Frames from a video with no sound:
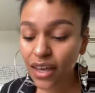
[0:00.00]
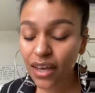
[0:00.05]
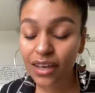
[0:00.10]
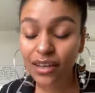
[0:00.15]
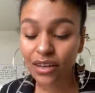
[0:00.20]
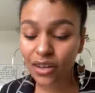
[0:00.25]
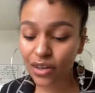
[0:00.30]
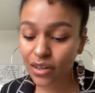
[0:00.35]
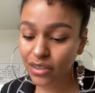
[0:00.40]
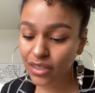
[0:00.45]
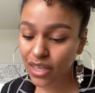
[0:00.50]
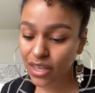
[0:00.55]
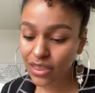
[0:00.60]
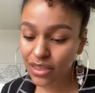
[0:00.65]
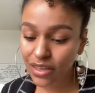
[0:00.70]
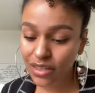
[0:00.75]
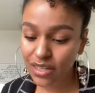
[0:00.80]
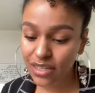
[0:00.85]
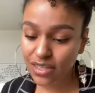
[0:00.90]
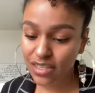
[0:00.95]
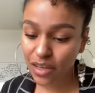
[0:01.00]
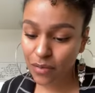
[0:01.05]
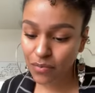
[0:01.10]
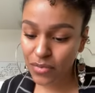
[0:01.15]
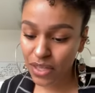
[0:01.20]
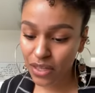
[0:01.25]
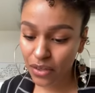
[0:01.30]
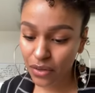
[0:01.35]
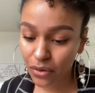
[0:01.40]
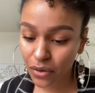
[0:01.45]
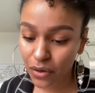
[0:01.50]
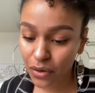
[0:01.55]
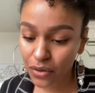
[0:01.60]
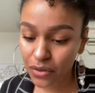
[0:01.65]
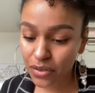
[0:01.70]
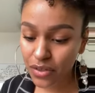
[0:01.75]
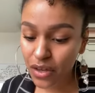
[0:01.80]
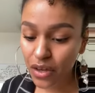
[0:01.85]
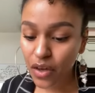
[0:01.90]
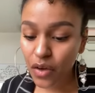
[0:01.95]
an early
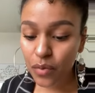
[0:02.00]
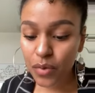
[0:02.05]
30-something-year-old